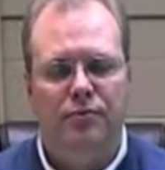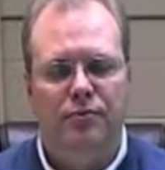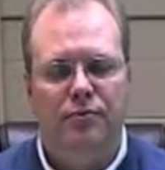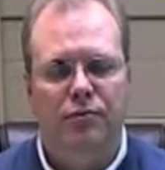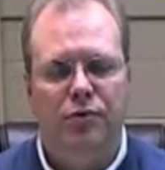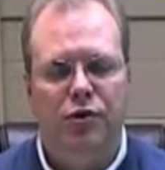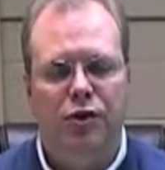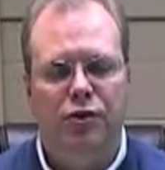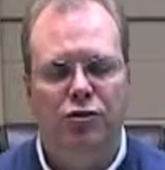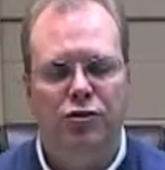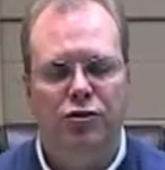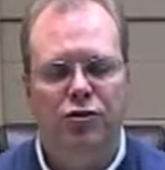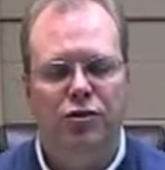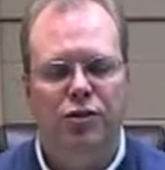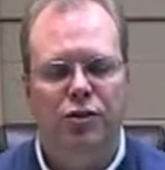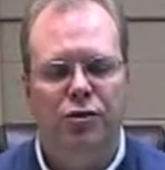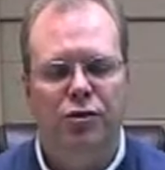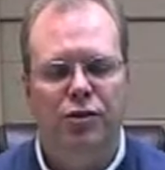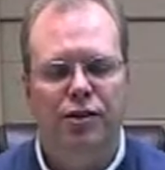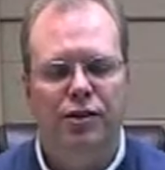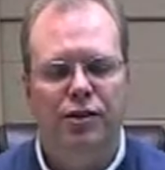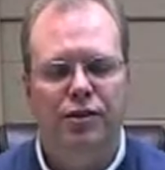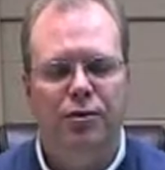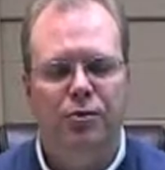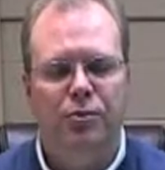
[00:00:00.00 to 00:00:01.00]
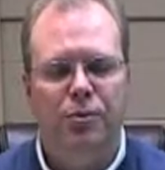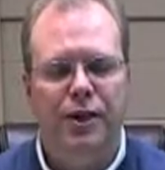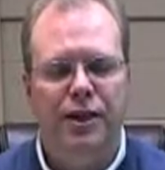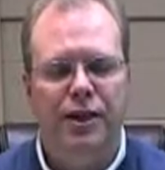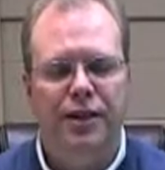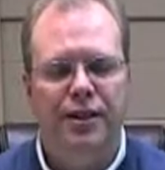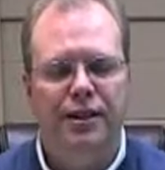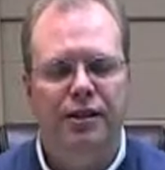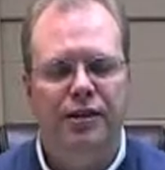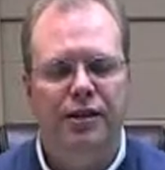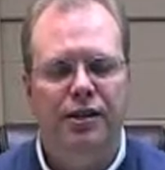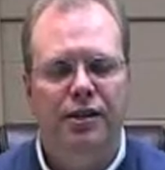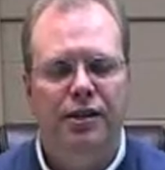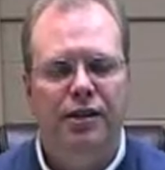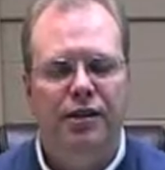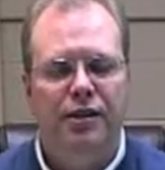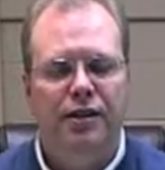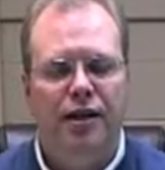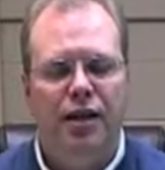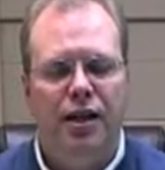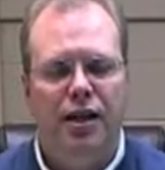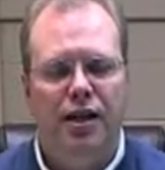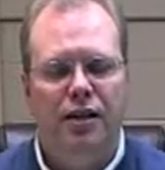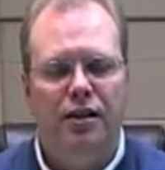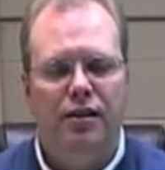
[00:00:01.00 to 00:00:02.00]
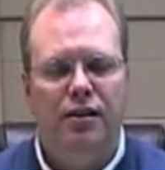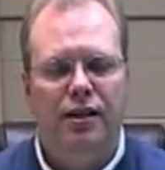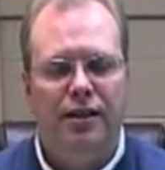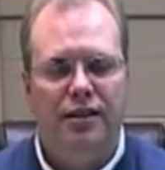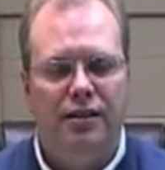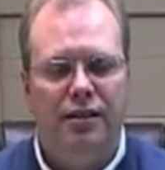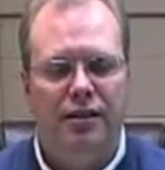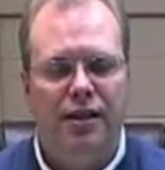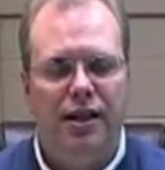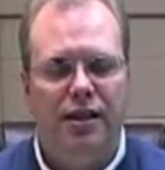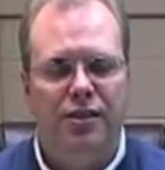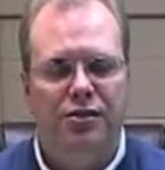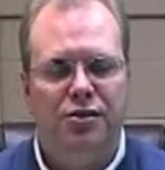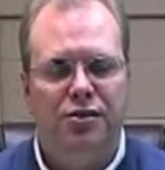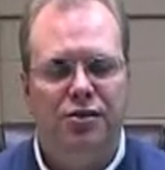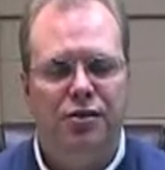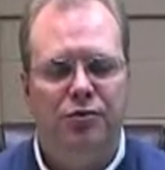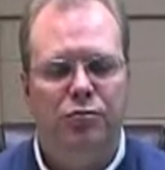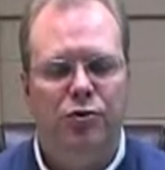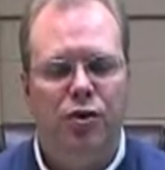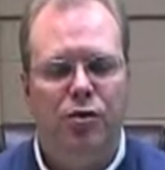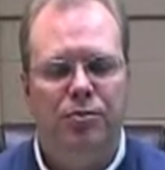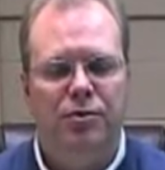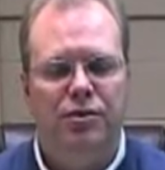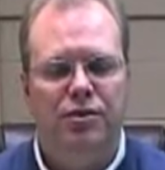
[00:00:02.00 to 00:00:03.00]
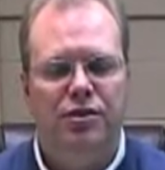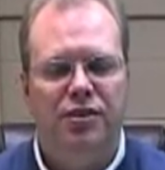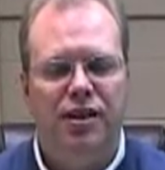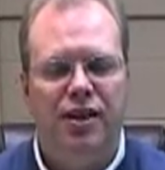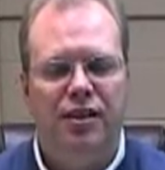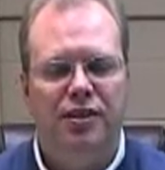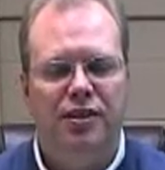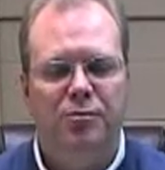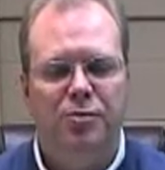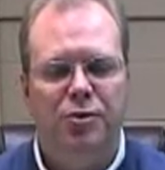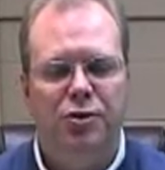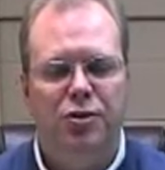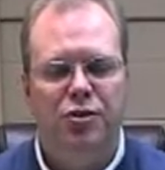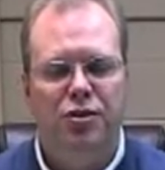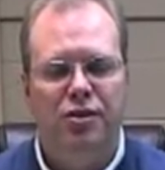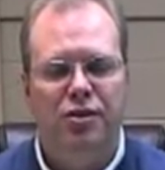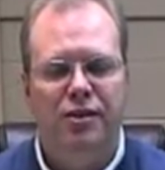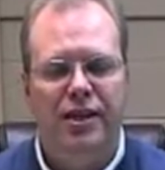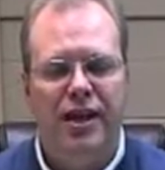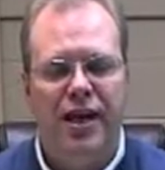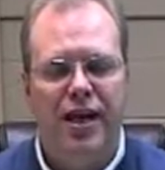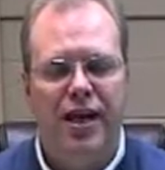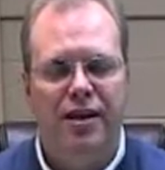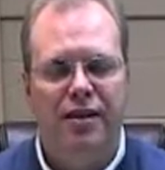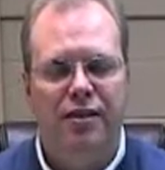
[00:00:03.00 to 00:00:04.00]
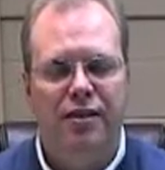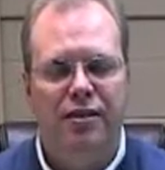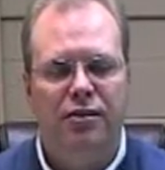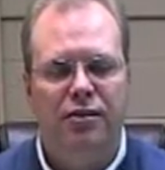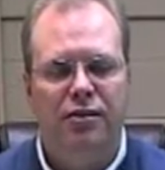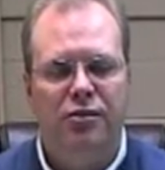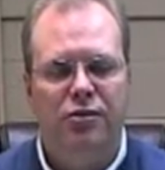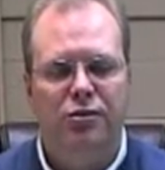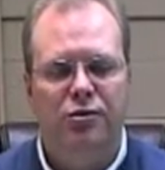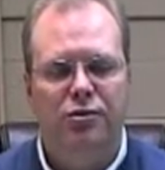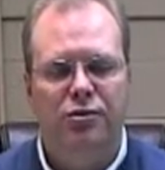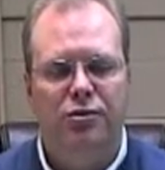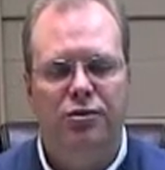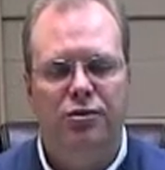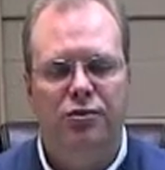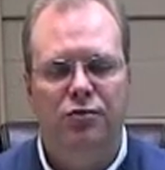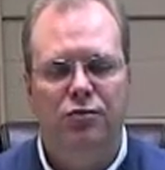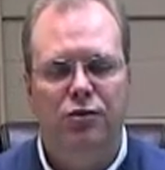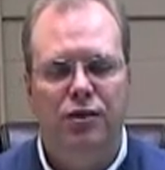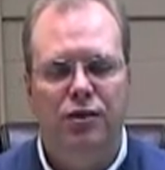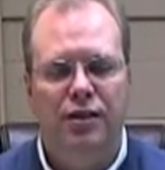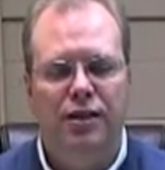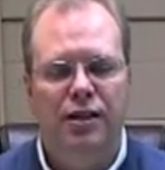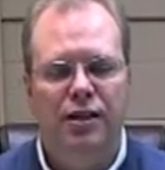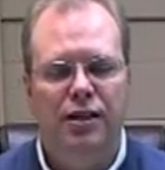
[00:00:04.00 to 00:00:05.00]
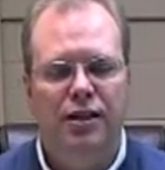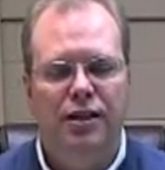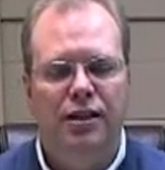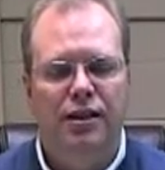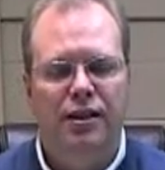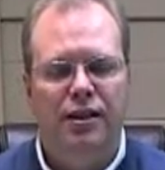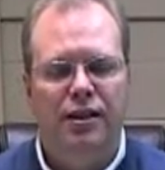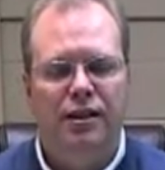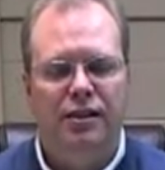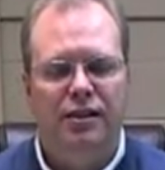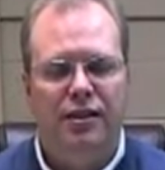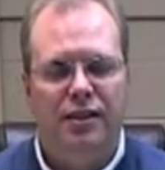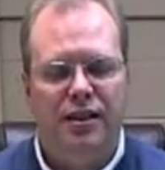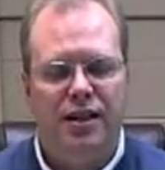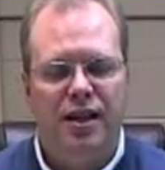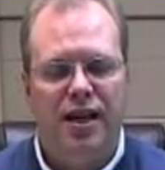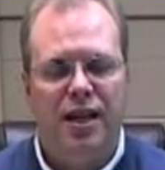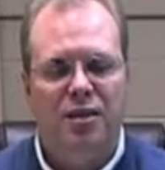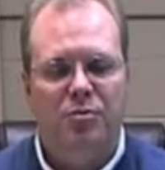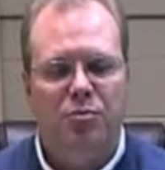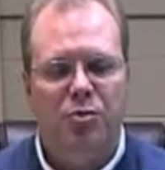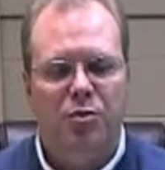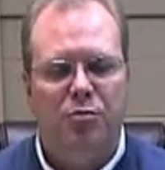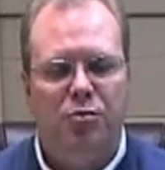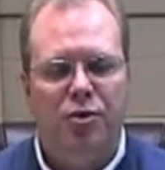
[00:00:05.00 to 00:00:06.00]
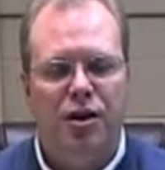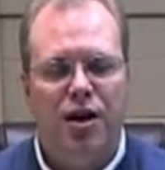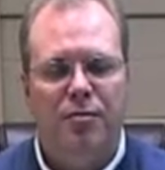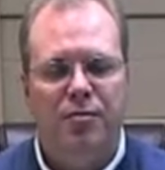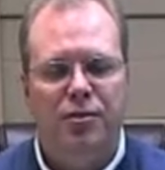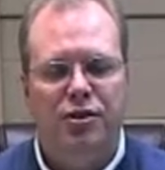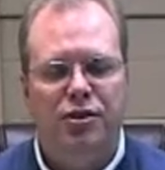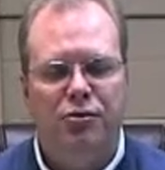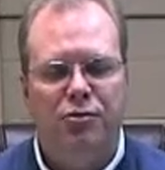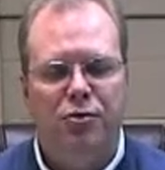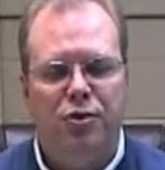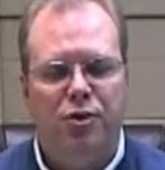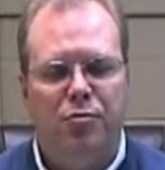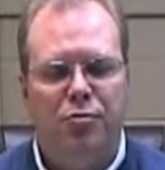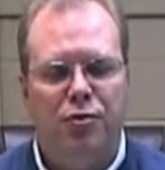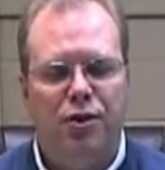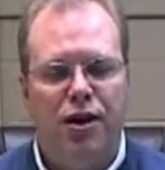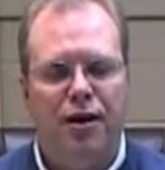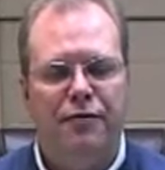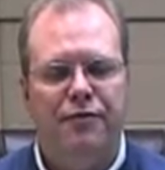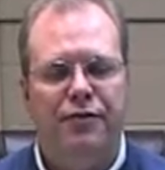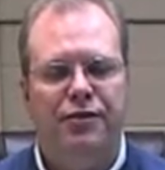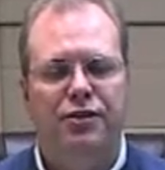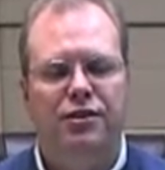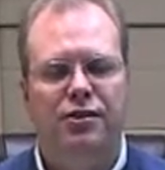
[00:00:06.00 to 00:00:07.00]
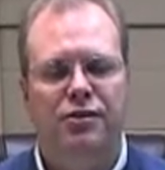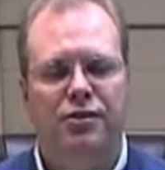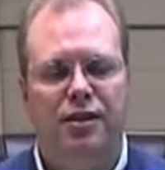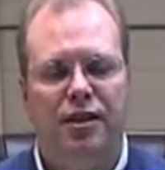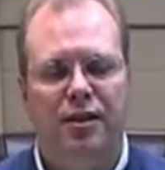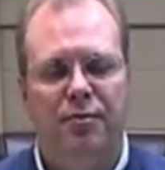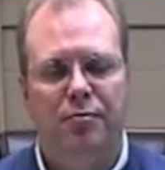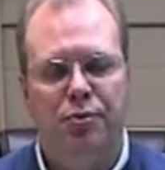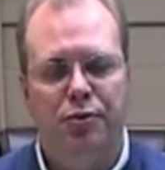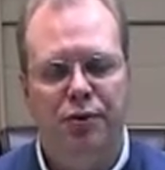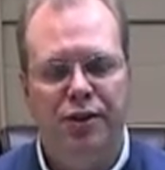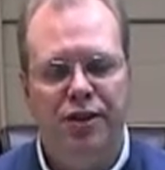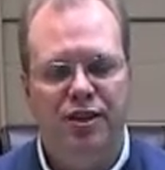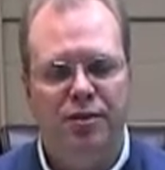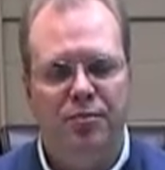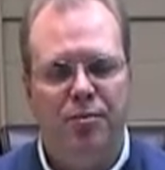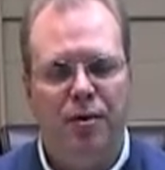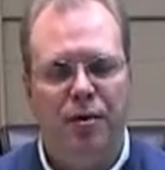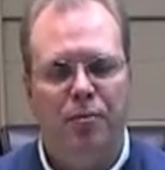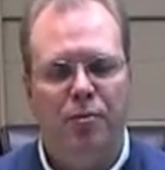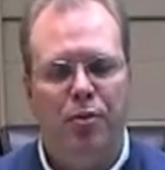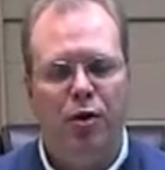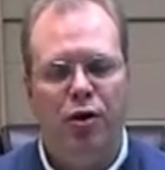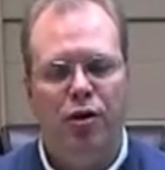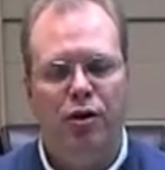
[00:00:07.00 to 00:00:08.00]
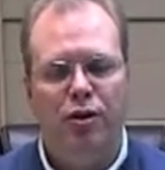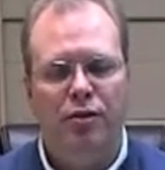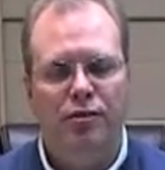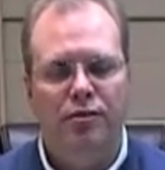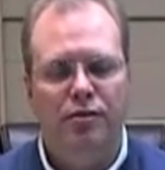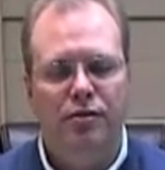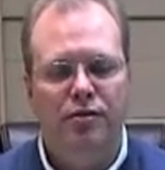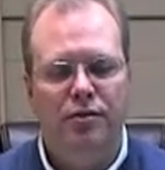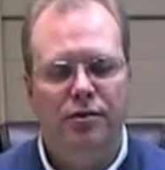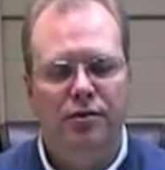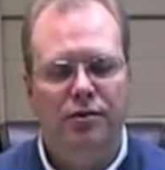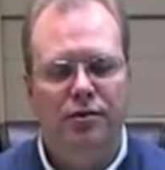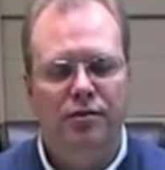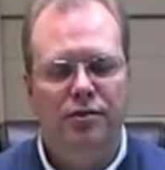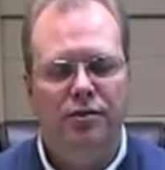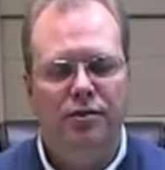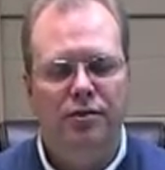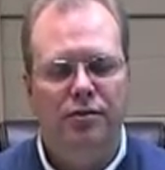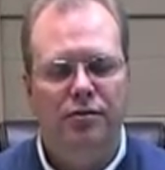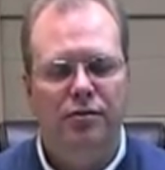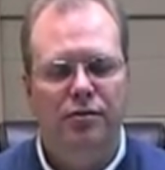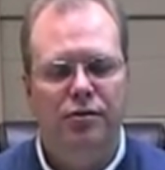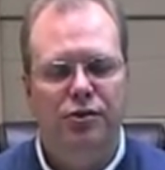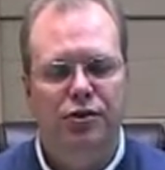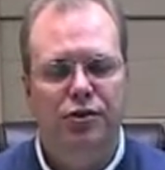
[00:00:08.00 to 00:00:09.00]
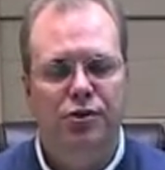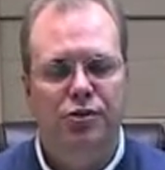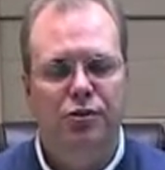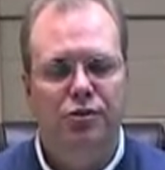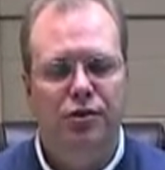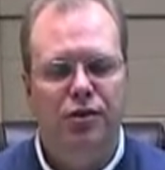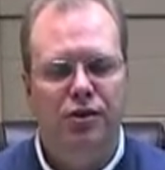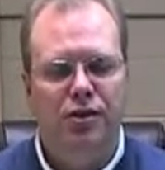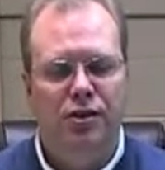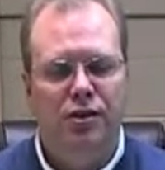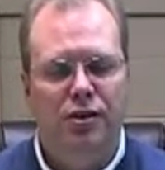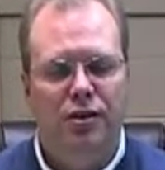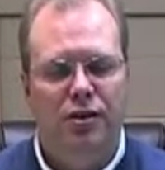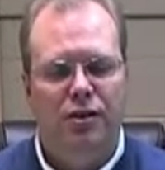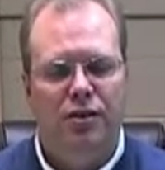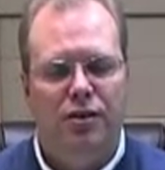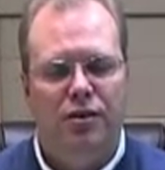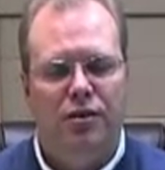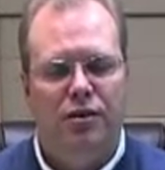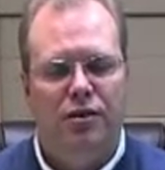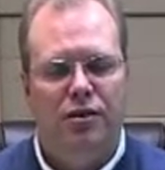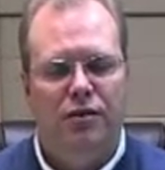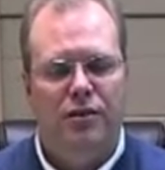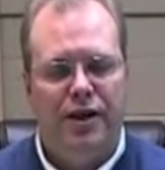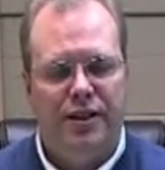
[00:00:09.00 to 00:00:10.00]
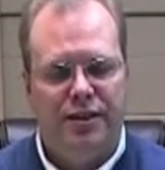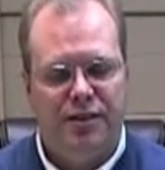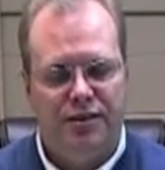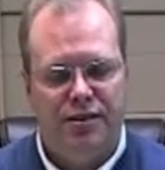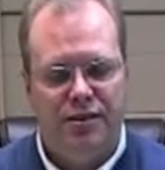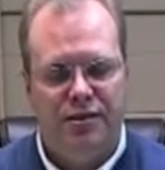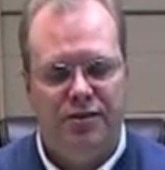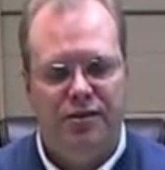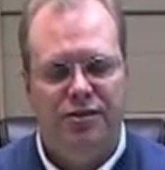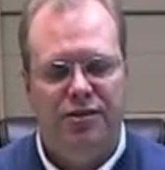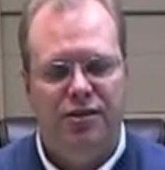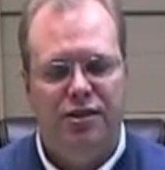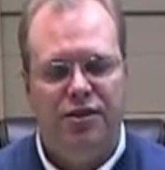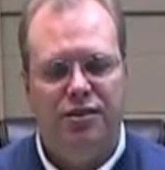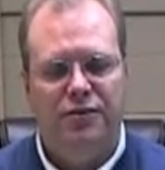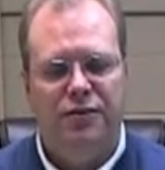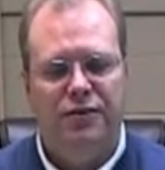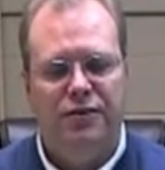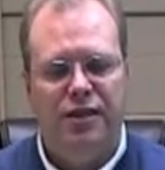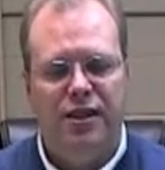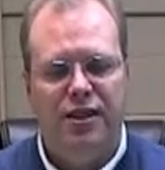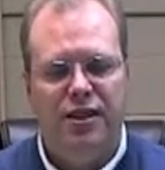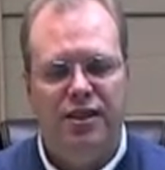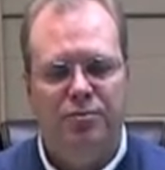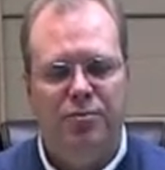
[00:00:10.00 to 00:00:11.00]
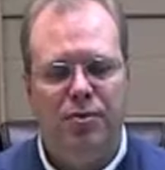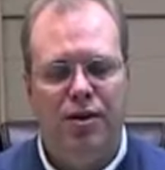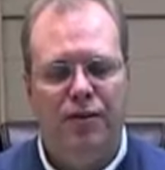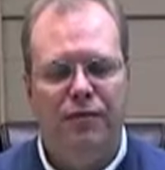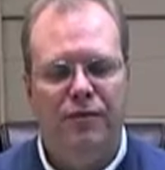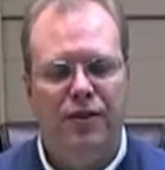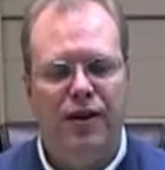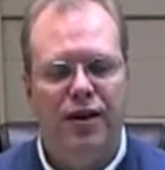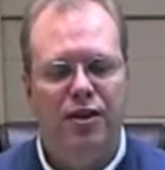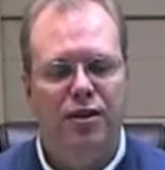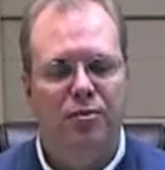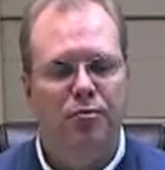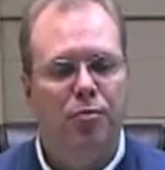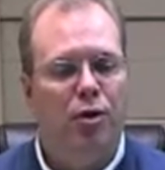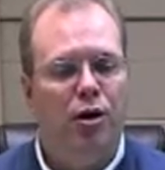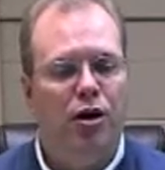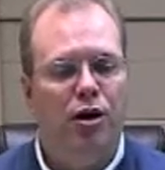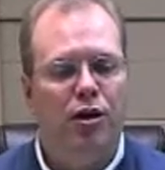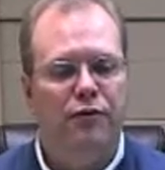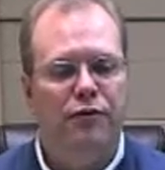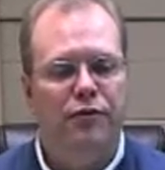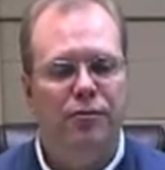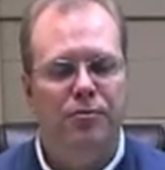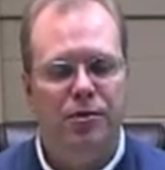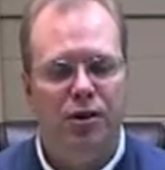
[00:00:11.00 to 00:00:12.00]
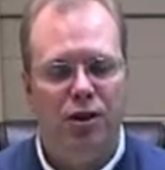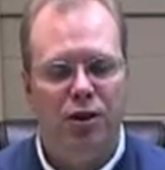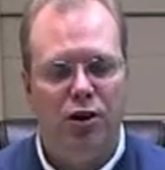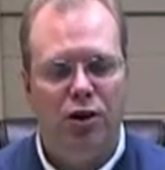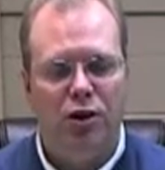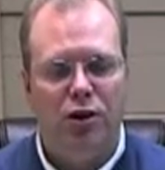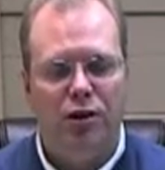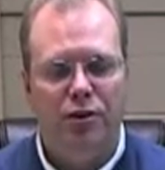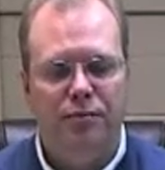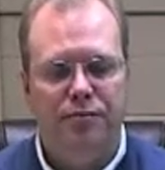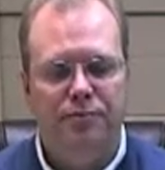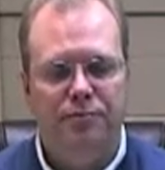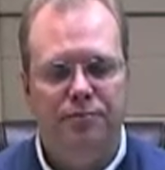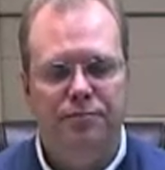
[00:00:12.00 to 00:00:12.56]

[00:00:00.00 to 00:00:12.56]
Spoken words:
We also noted in the reading and the lecture that Romans' contribution to the canon includes: 1. The gospel promised through the prophets and preached by Paul. 2. Righteousness and justification by faith apart from the law.